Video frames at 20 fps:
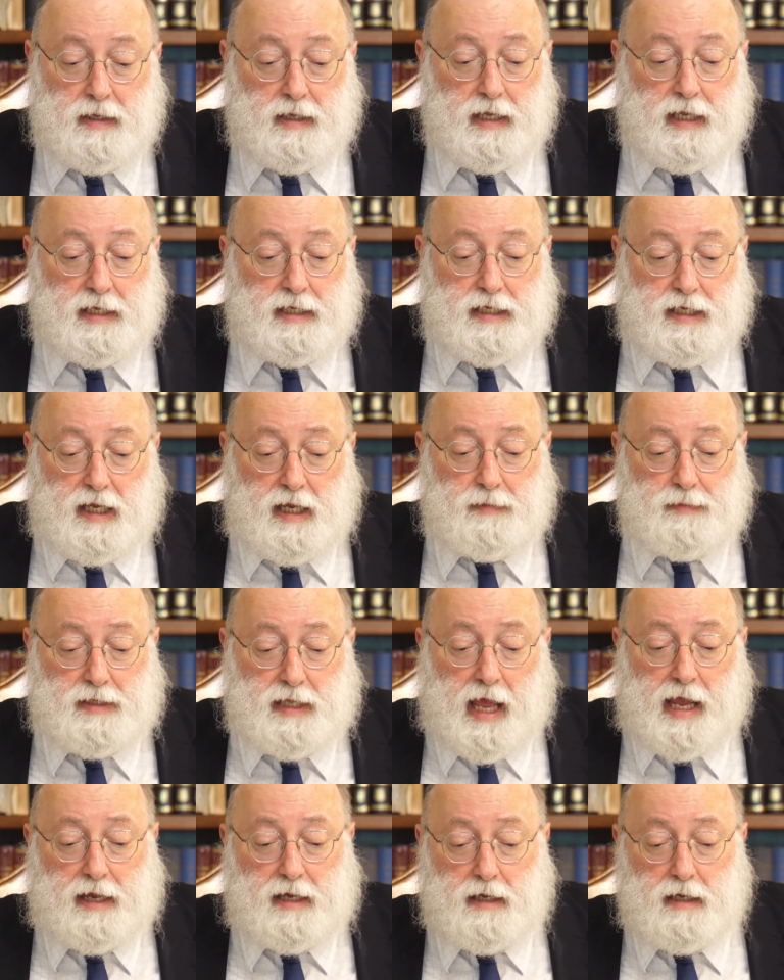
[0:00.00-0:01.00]
It seems
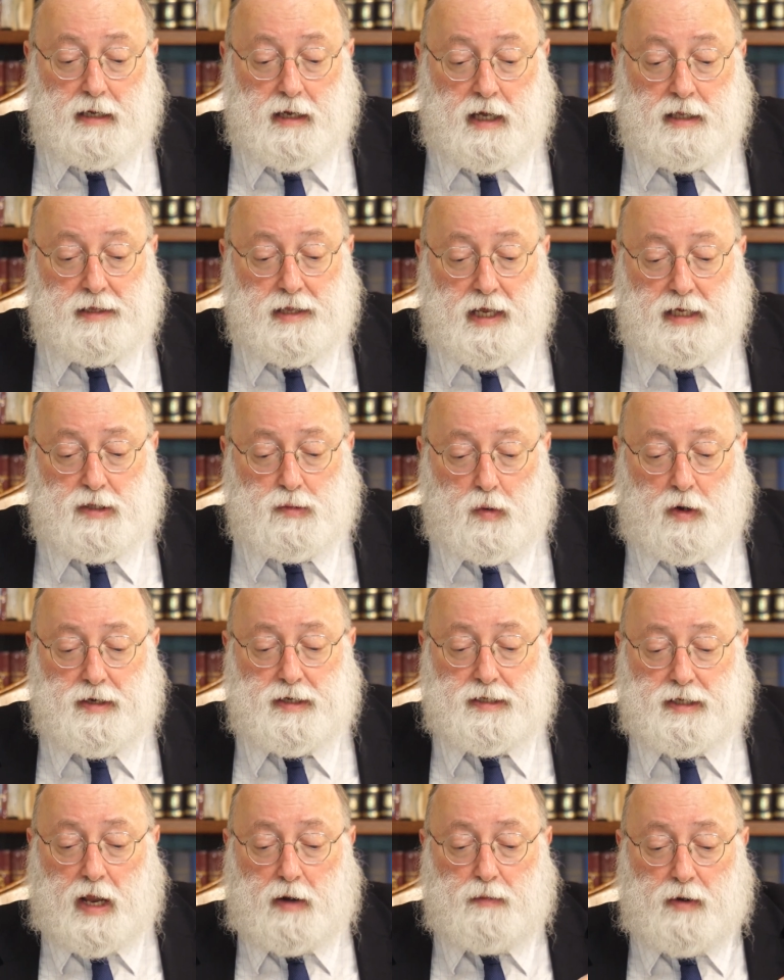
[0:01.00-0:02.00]
like, unless one
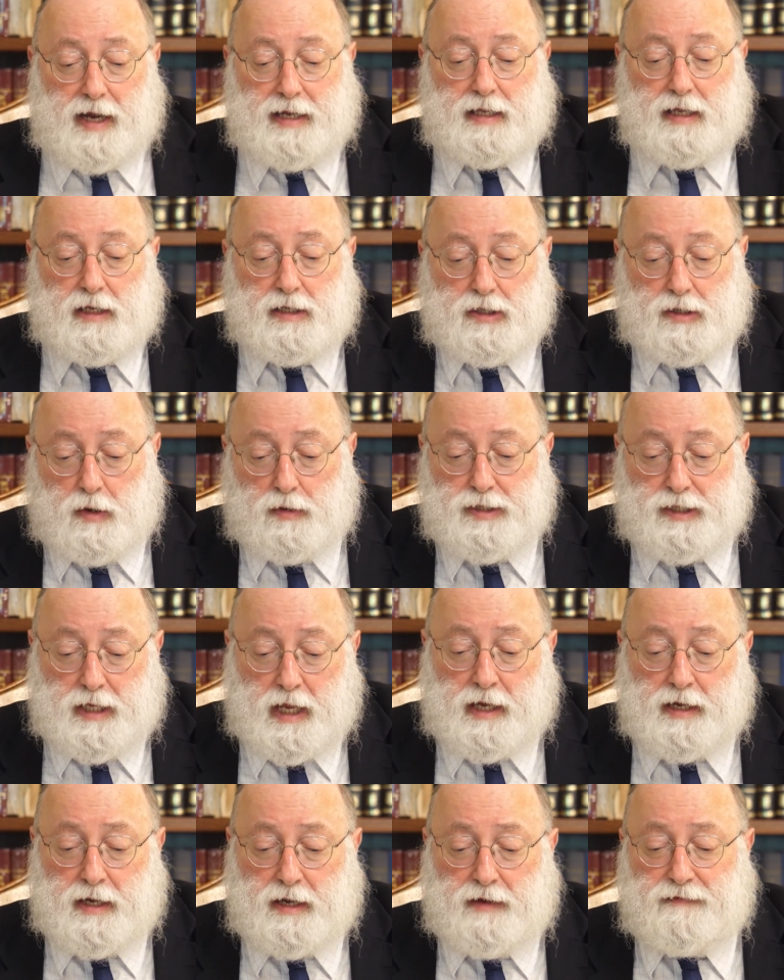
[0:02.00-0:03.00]
is directly
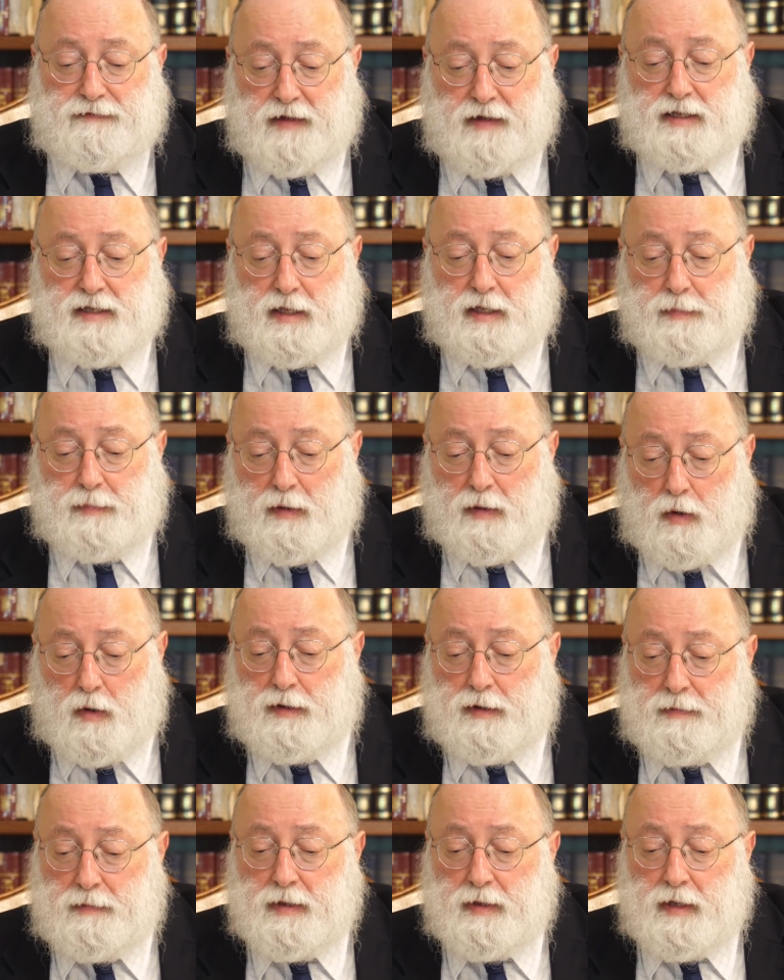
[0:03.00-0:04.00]
associated and affected by
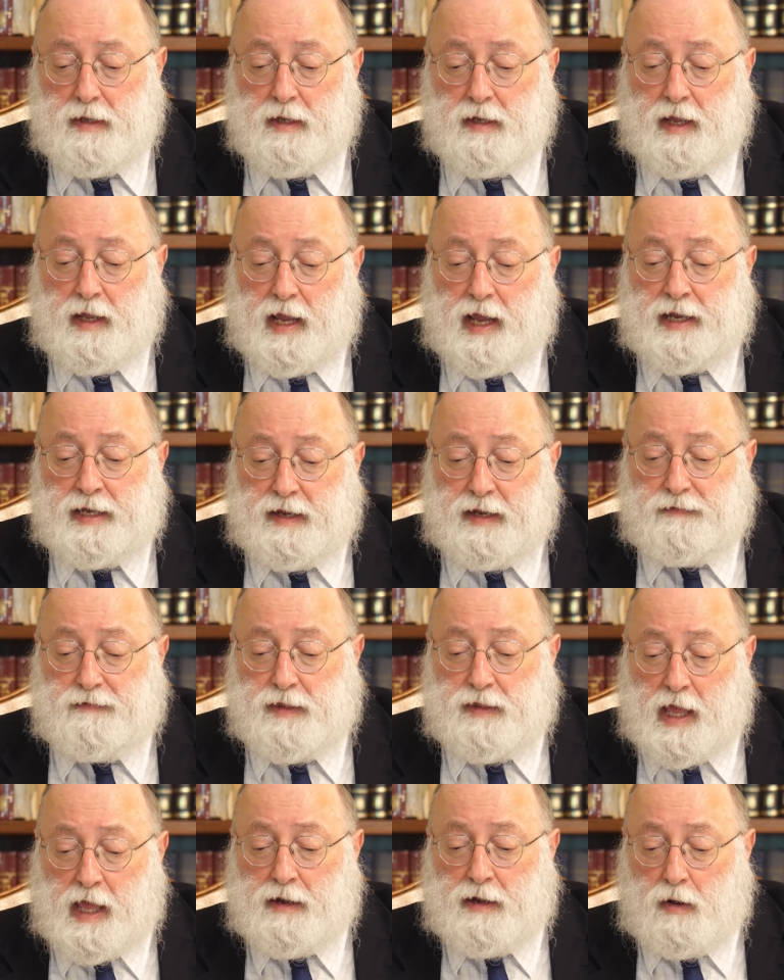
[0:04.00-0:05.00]
one, and
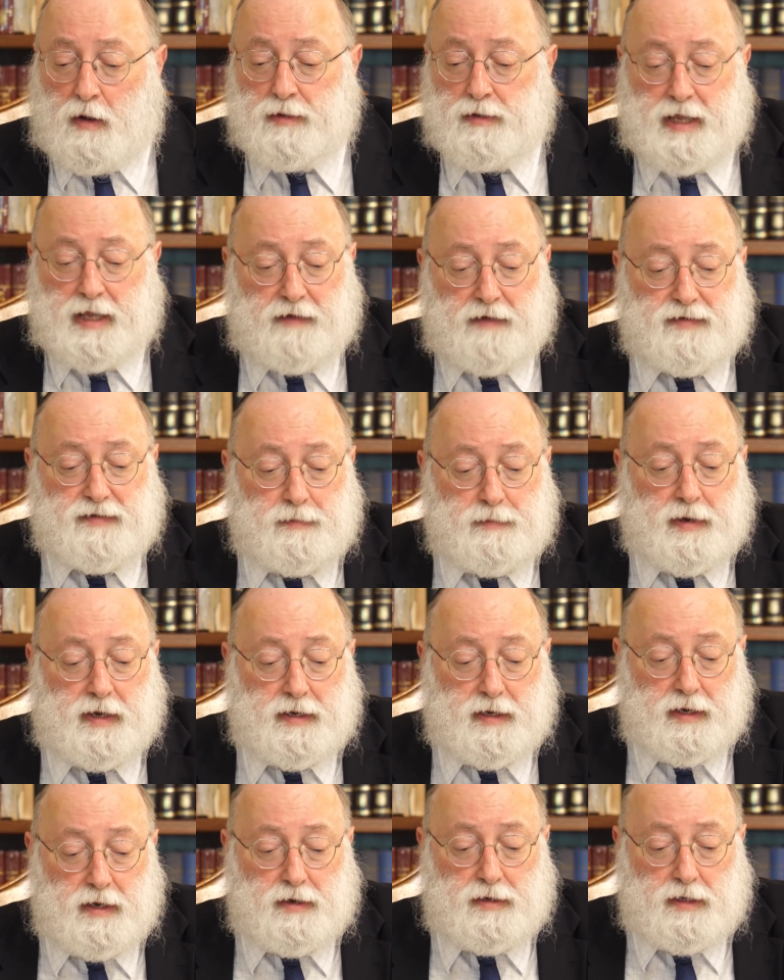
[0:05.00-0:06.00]
even then, only after many
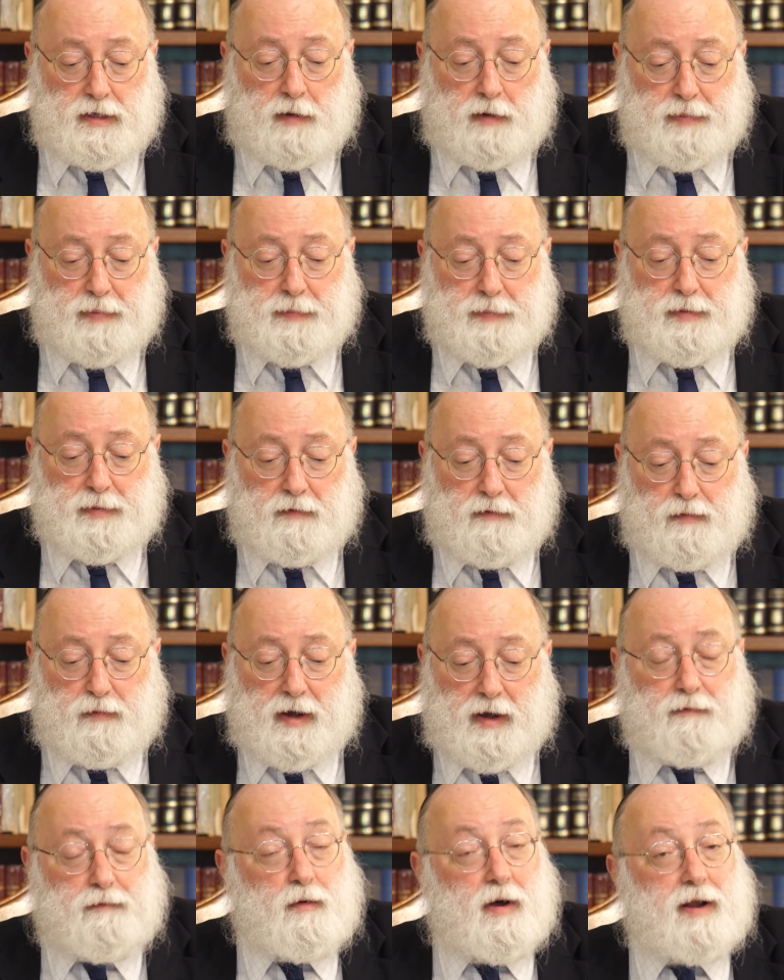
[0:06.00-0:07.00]
years, are people
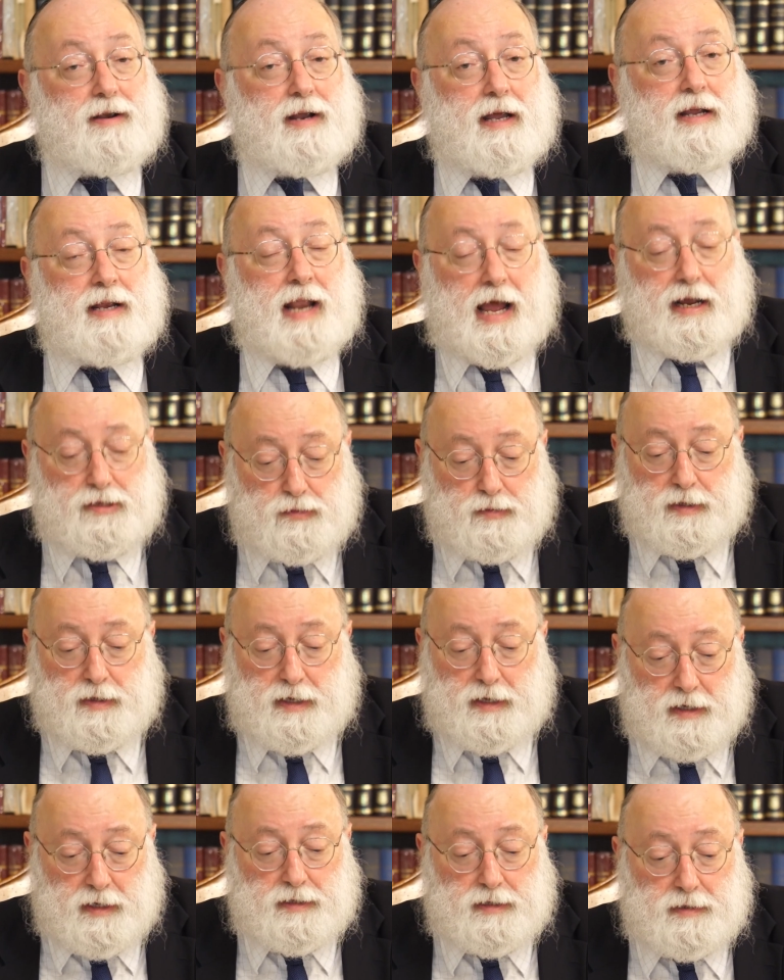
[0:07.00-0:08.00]
aware of what it actually
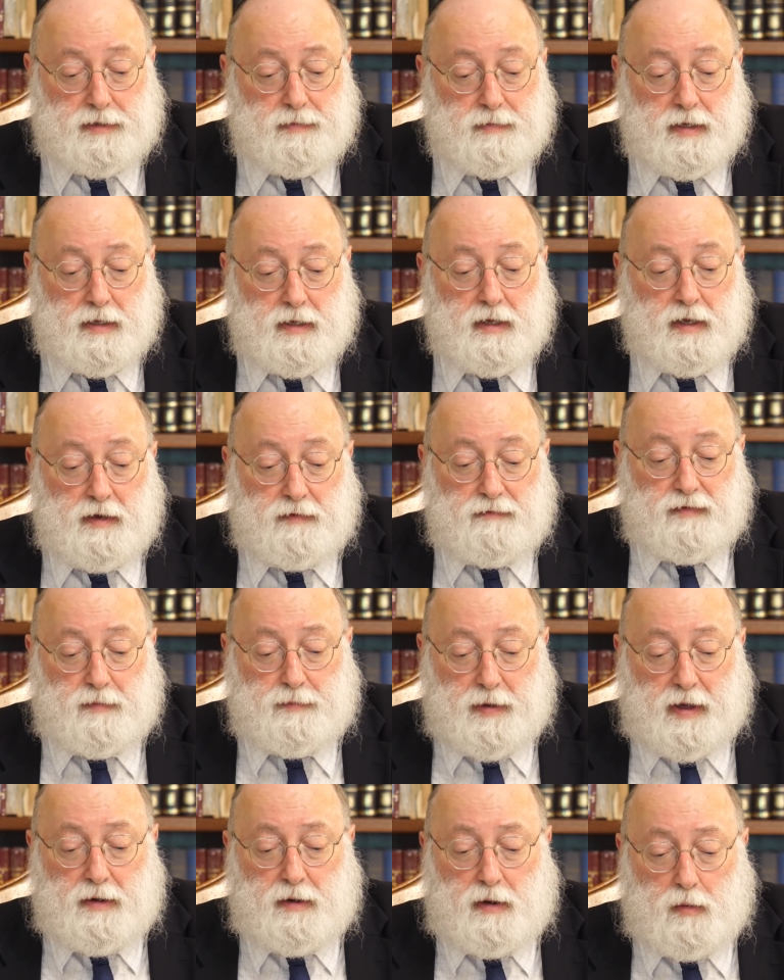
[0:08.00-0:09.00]
is. For
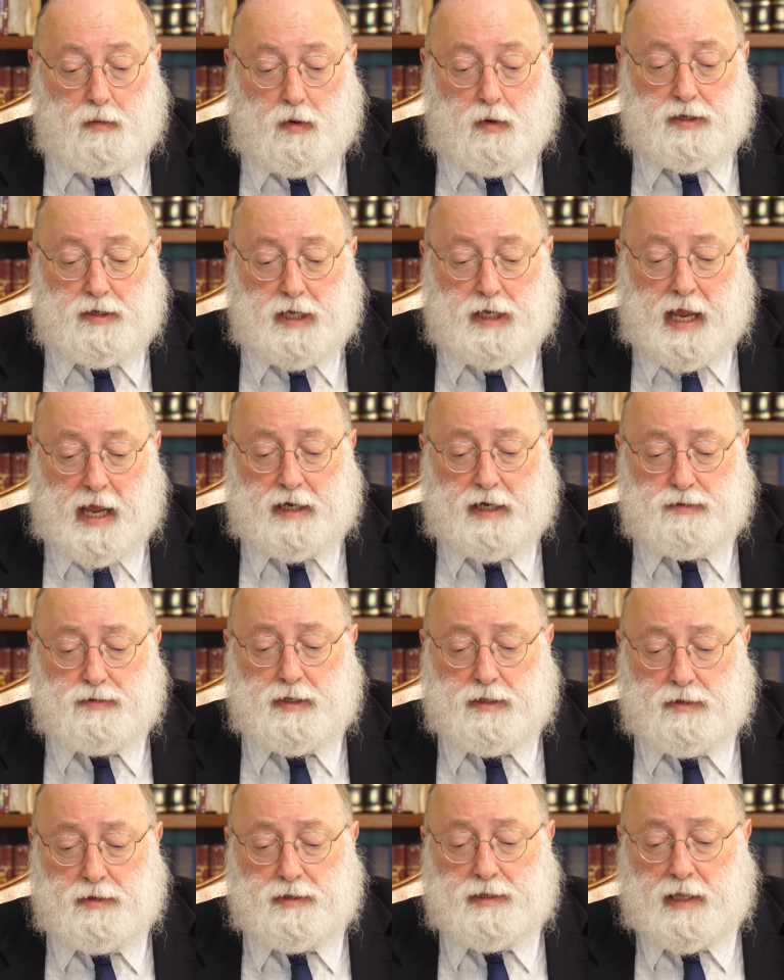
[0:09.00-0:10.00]
better or worse, I
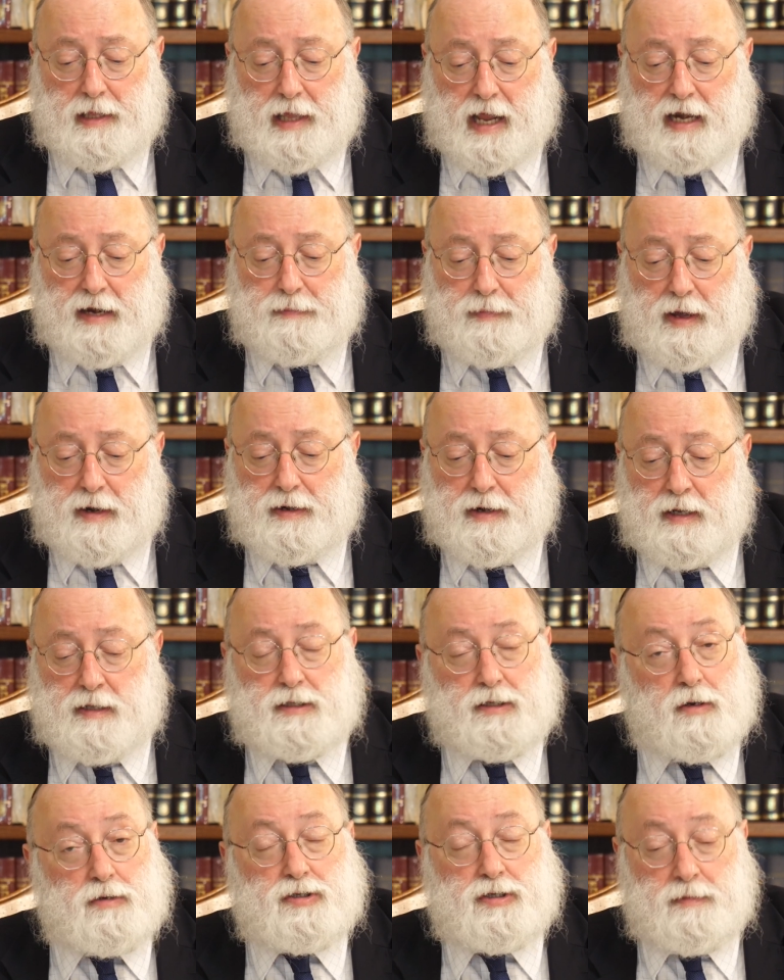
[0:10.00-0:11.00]
actually learned a lot about it on
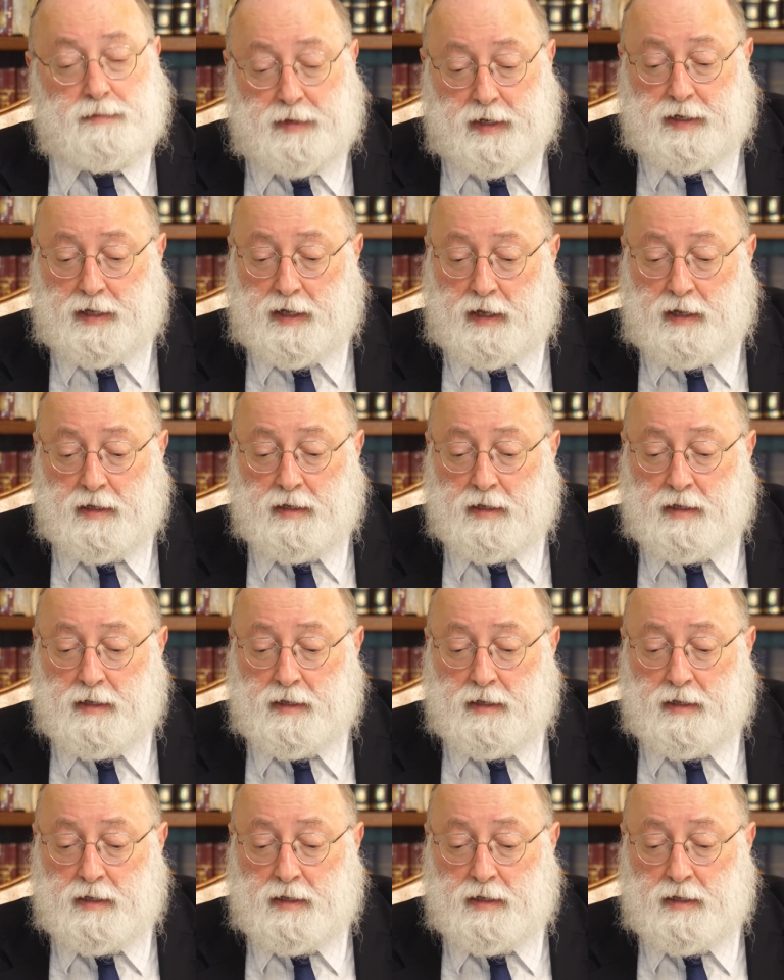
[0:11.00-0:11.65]
social media,